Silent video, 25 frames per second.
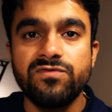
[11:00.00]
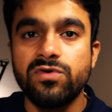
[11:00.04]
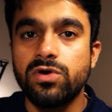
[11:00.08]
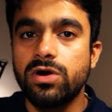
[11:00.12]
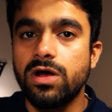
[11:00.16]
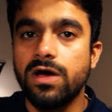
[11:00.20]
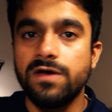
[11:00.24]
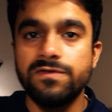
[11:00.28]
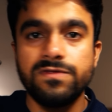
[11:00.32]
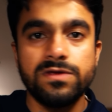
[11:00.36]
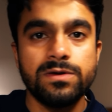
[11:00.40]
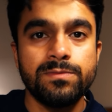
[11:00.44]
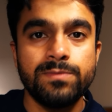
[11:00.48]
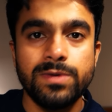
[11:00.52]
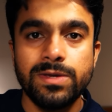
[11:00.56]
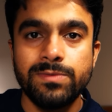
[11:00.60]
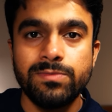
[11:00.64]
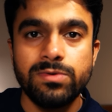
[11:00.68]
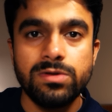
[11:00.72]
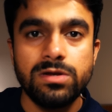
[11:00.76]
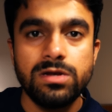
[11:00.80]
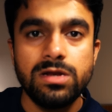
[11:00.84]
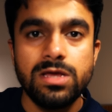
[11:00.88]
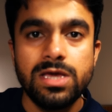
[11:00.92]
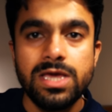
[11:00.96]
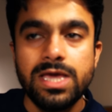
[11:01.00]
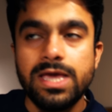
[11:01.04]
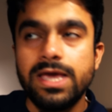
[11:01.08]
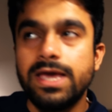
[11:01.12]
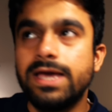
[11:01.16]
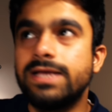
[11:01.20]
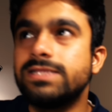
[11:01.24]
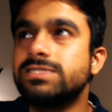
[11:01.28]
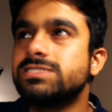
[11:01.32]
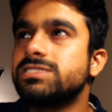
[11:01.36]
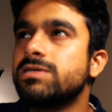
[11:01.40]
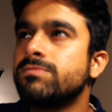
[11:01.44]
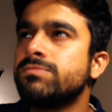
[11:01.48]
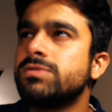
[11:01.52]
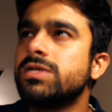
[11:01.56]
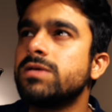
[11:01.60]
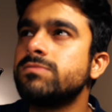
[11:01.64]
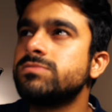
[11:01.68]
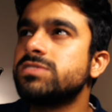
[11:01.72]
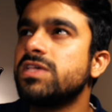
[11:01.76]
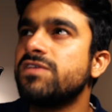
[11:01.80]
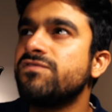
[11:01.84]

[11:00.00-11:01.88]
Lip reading: for other people. And sometimes